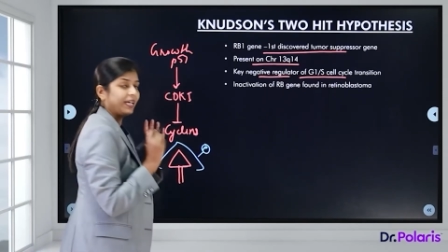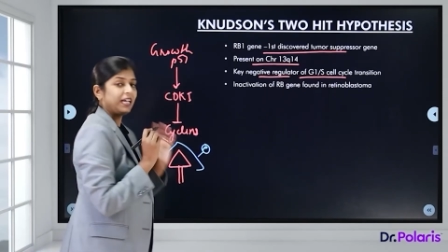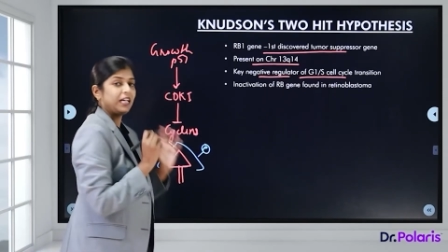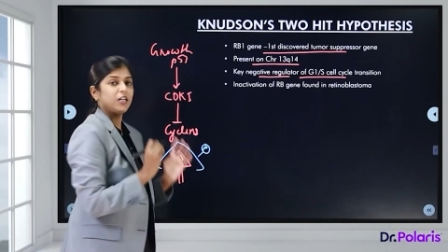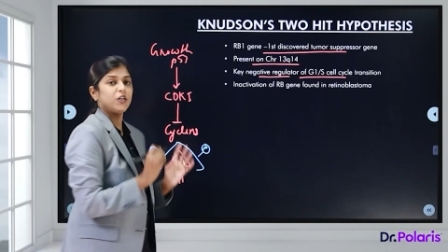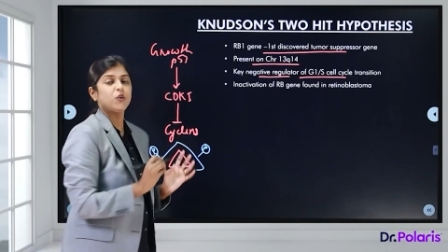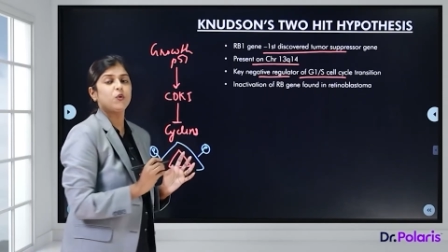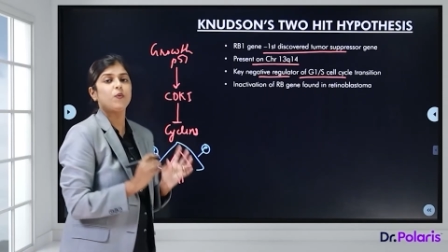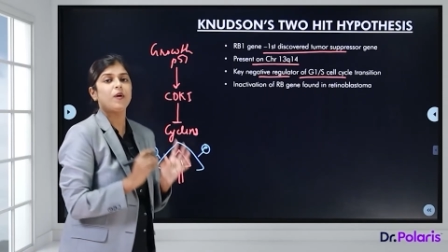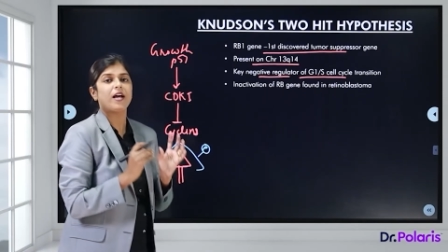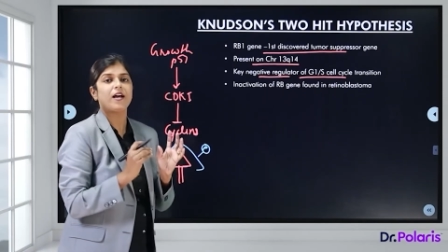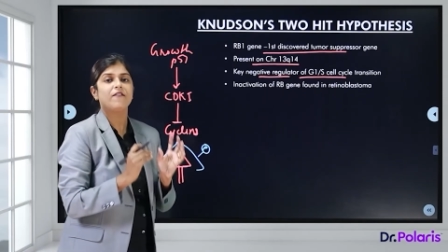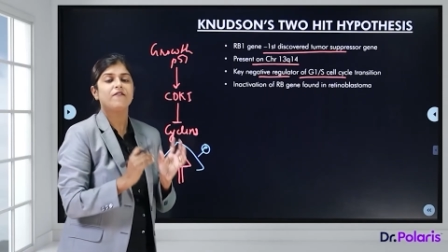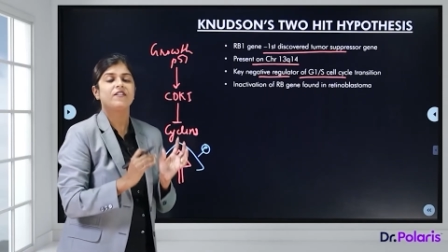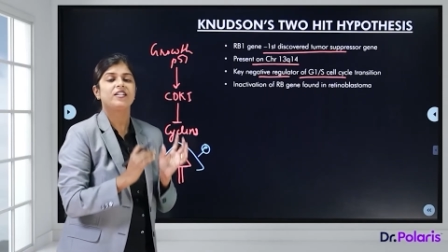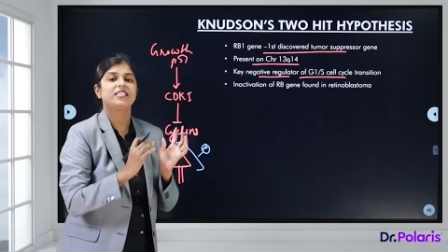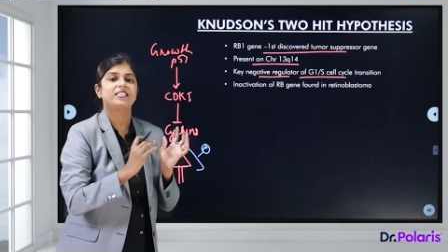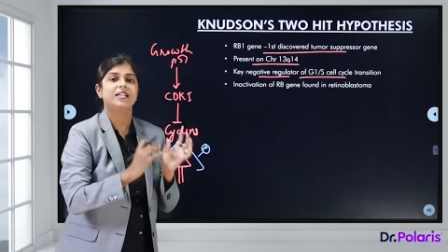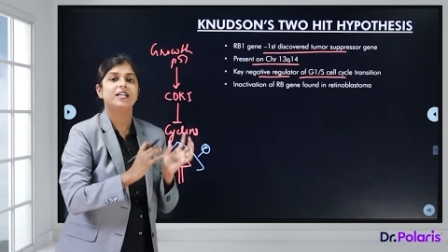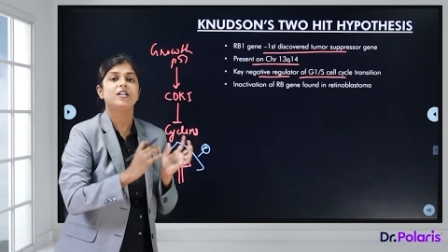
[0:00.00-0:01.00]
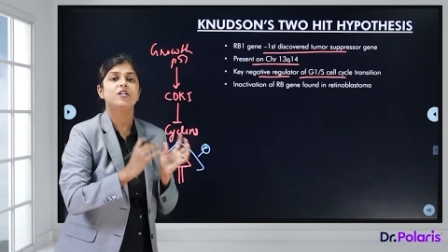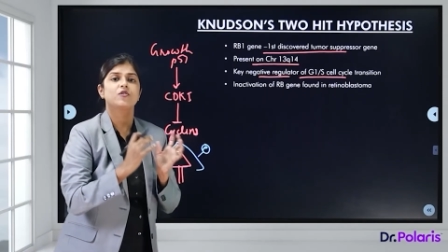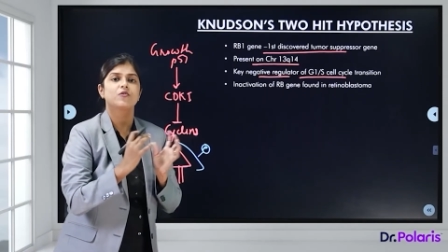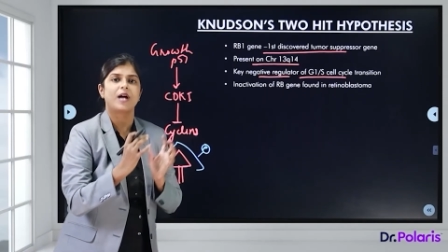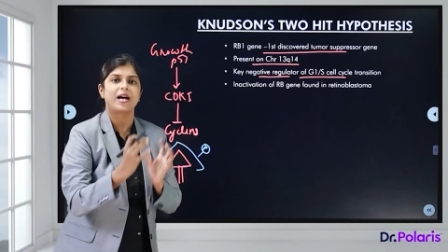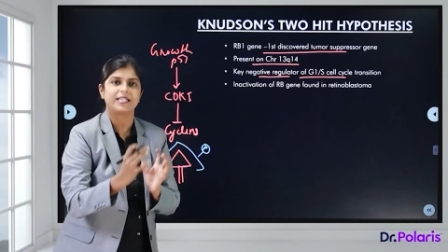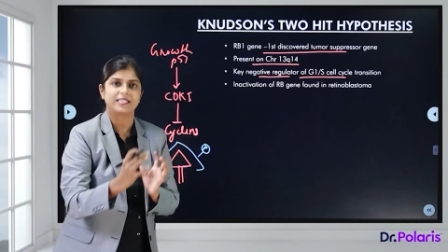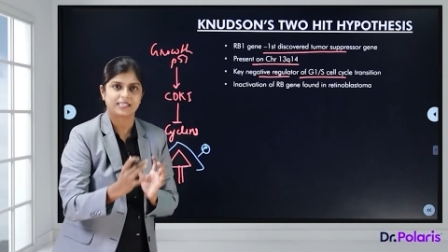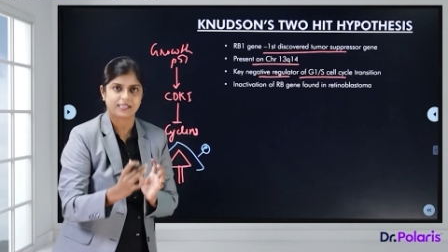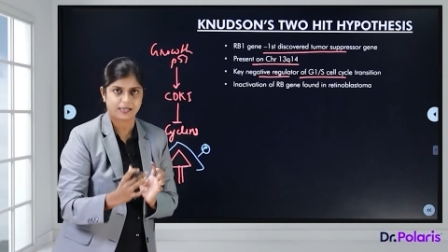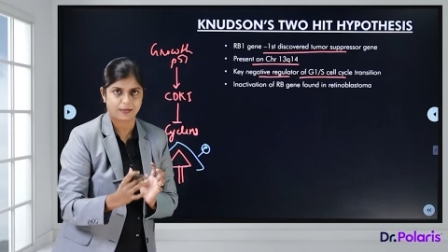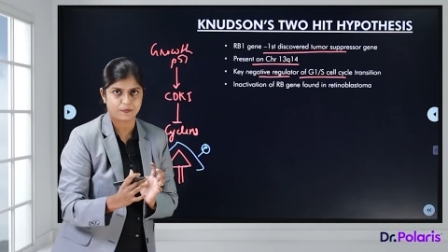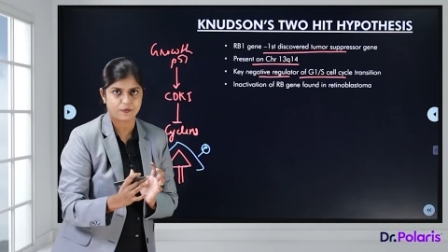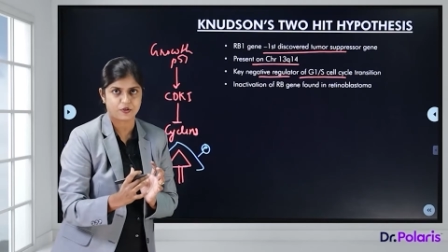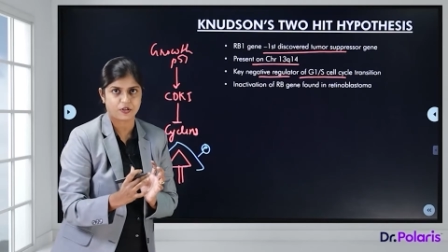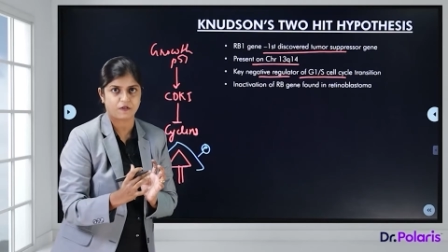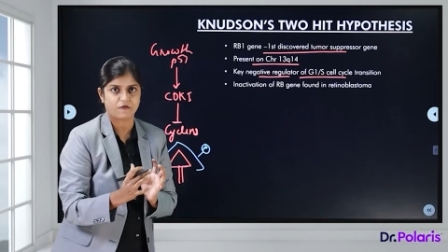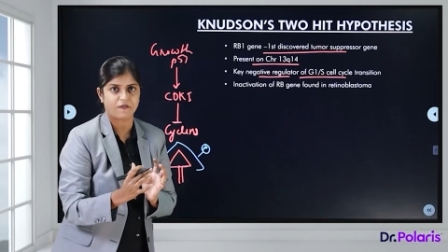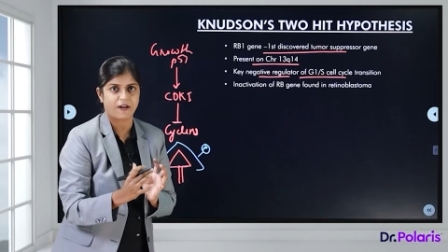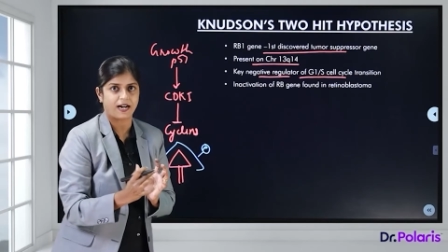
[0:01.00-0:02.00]
E2F is a
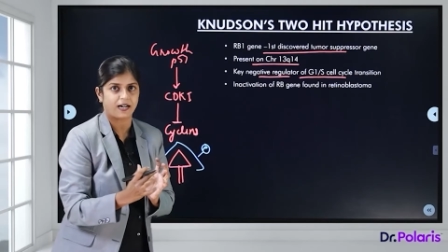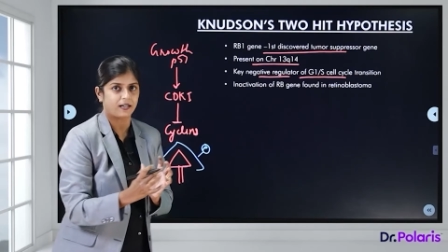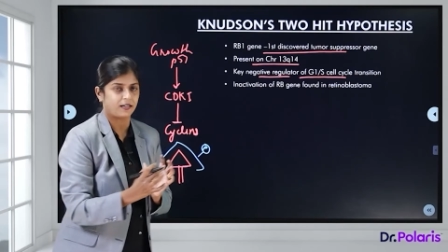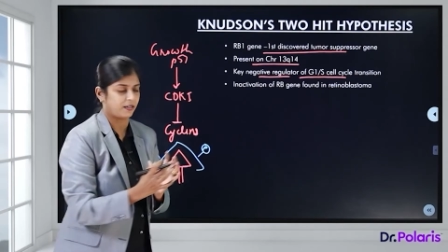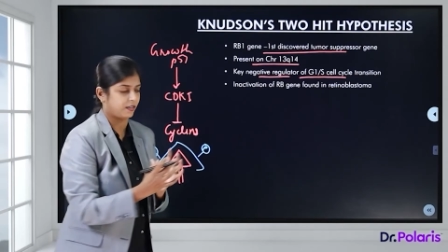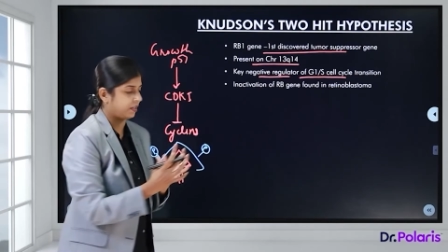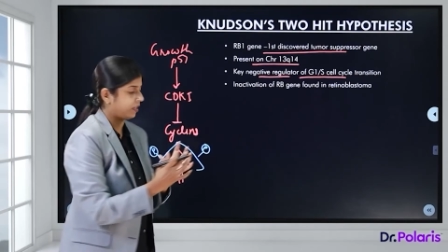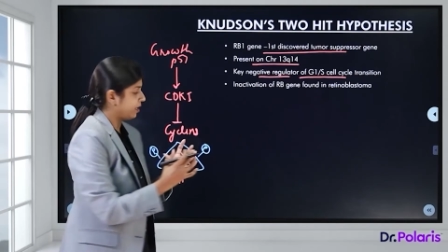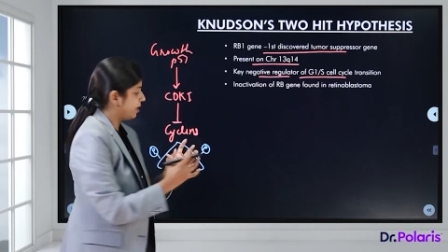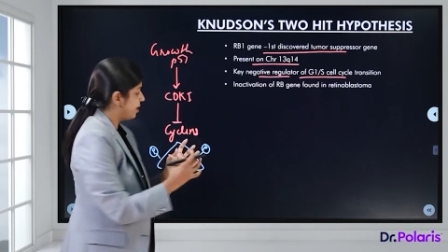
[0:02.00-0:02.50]
transcription factor.